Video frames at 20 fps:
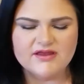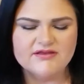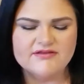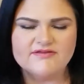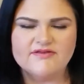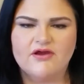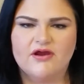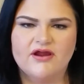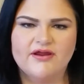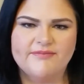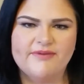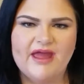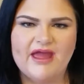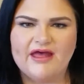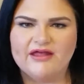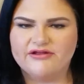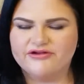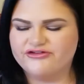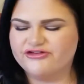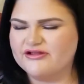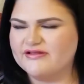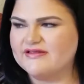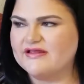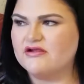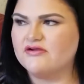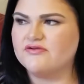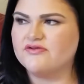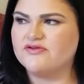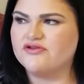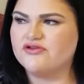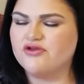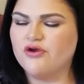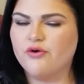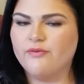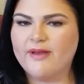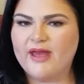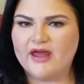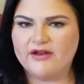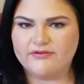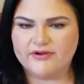Sorry, my allergies, they are so
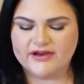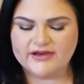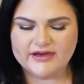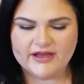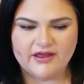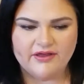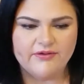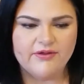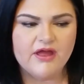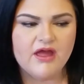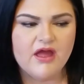bad right now.